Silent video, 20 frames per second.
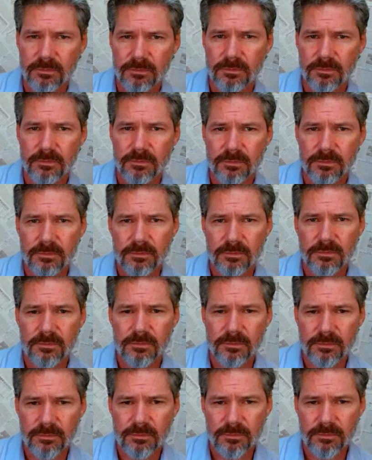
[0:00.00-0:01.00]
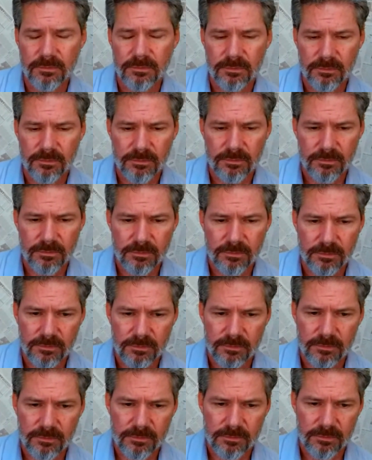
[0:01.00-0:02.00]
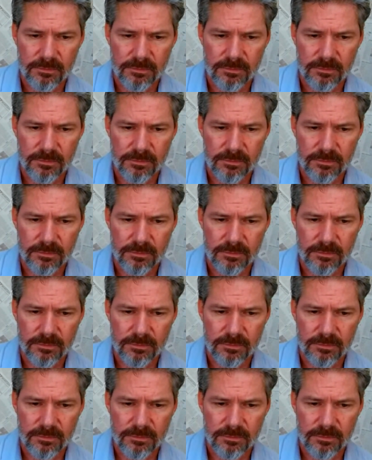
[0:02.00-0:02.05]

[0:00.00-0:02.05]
(silent)